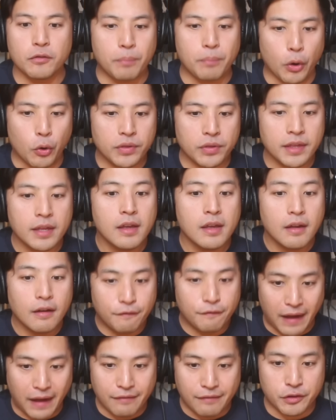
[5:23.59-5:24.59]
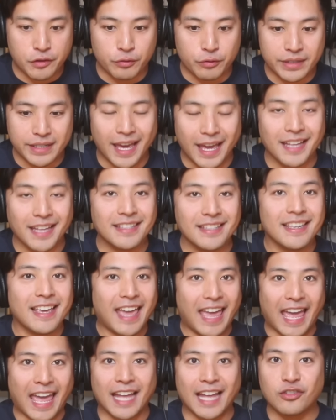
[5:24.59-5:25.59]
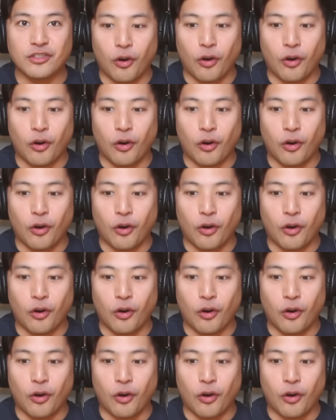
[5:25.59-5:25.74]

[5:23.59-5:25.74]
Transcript: both 538 and